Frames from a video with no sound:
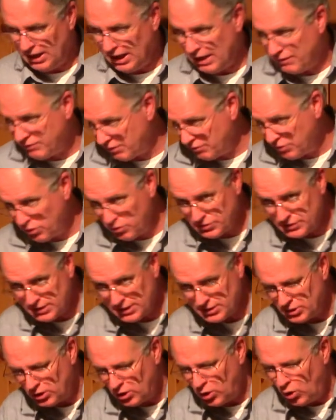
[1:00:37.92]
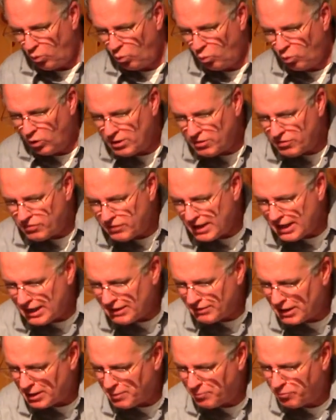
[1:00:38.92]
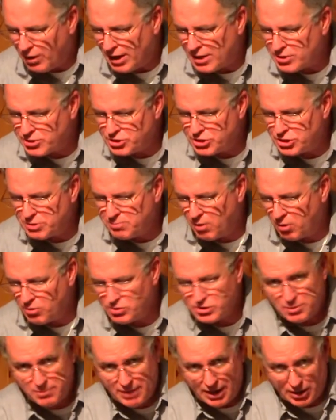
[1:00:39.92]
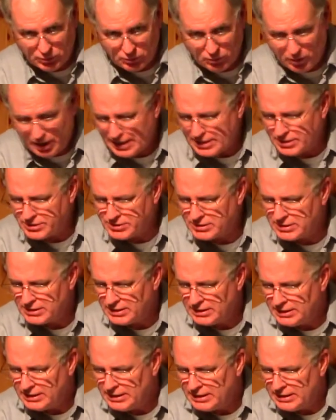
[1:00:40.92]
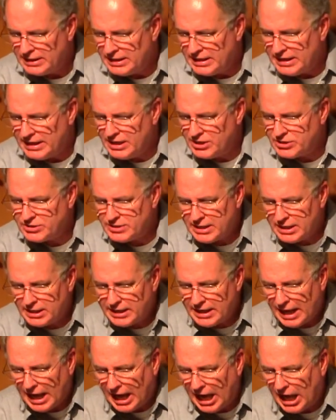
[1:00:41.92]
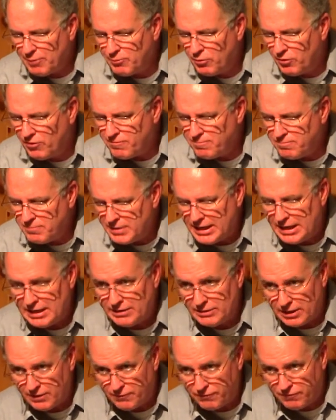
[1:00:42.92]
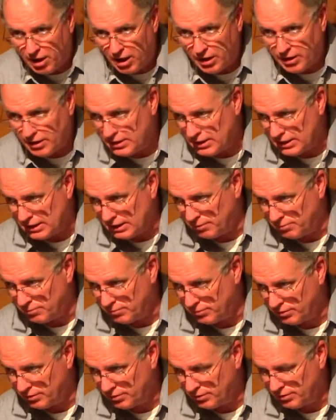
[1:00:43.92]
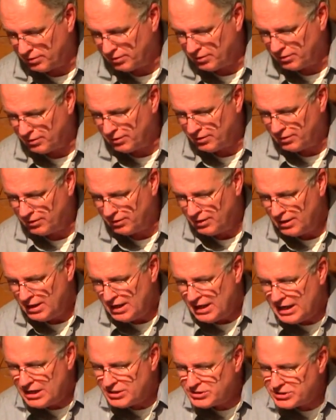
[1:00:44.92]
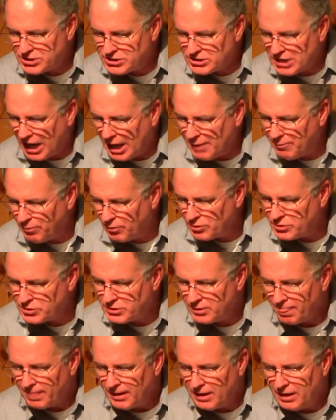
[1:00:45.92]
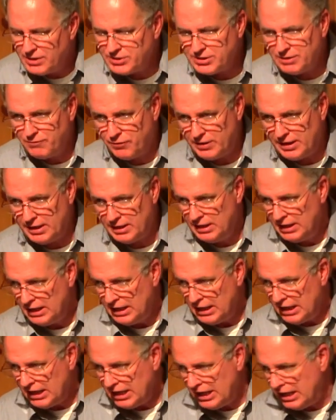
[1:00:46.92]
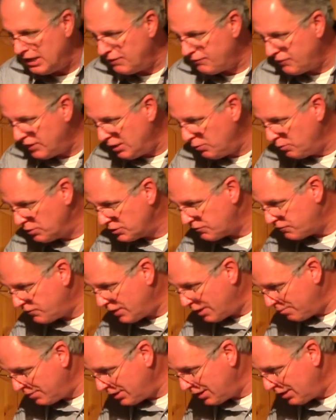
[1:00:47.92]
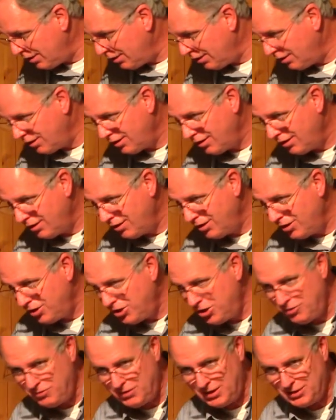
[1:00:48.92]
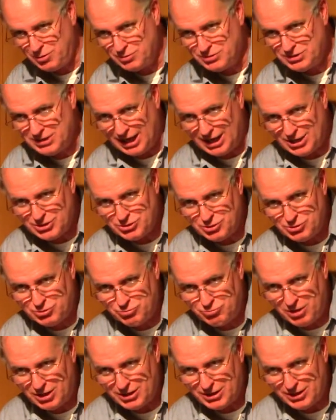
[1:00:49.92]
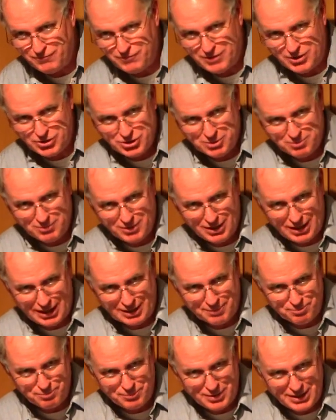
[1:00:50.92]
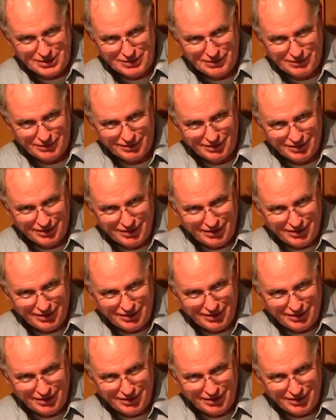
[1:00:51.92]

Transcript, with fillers: Have you ever noticed this? One thing that impresses you most about Christ is the caliber of men that followed him. His disciples, listen, friend, if he was feminine, you think those guys, those rugged fishermen like Peter